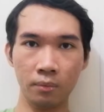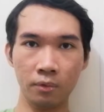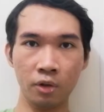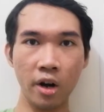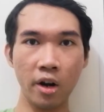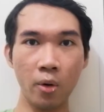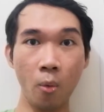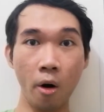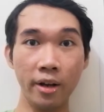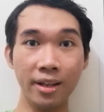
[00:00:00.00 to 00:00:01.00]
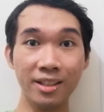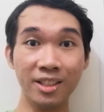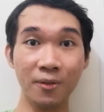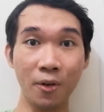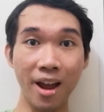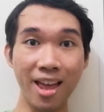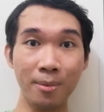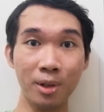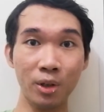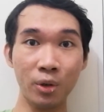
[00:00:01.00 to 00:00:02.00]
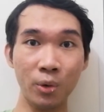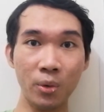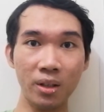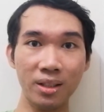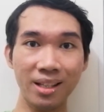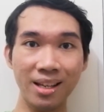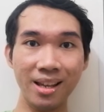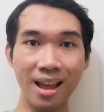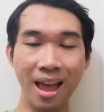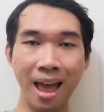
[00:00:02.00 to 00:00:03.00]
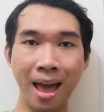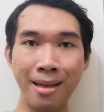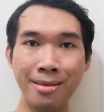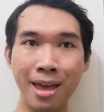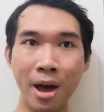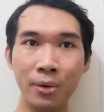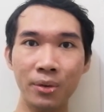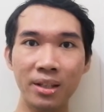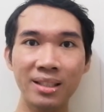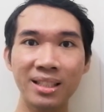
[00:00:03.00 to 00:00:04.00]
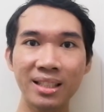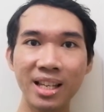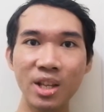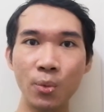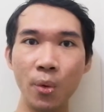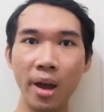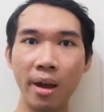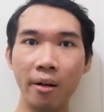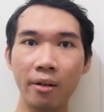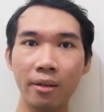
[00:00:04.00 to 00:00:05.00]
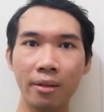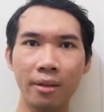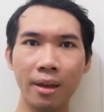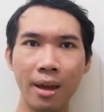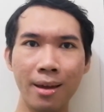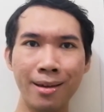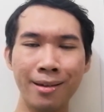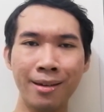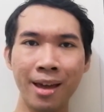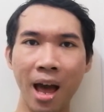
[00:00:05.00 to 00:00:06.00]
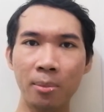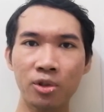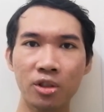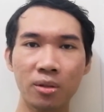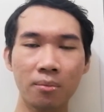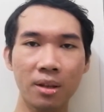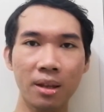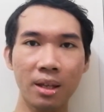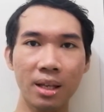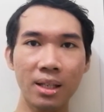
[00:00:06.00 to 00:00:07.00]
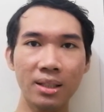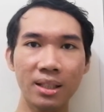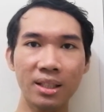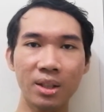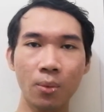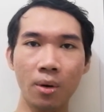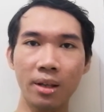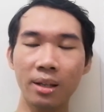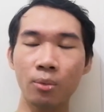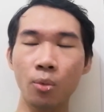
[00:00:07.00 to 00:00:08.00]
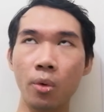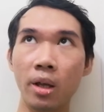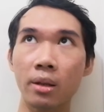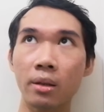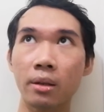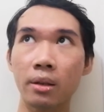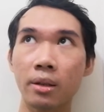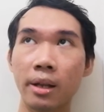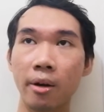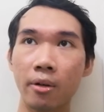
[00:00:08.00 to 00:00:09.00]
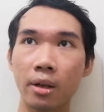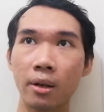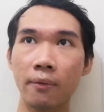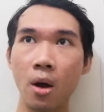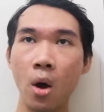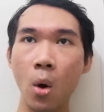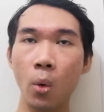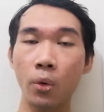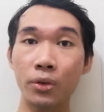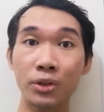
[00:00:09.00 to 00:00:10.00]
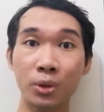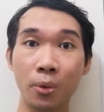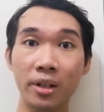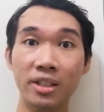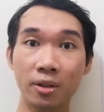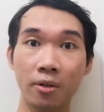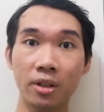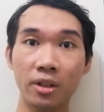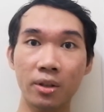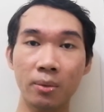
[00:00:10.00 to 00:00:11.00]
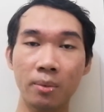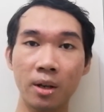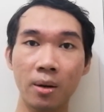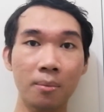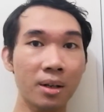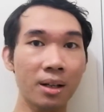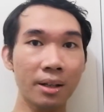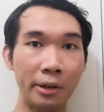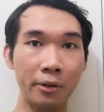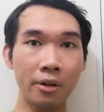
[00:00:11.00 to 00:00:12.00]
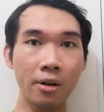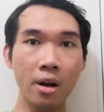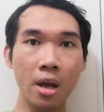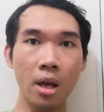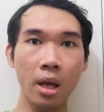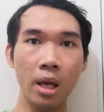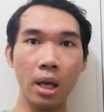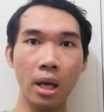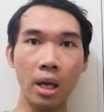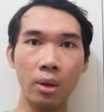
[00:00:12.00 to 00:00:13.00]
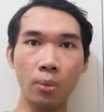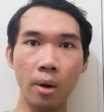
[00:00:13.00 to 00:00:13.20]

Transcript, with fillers: Trigger warnings for animal cruelty. Now, the scene where they captured Matthias is the one that went the narrative where the story started to become clearer and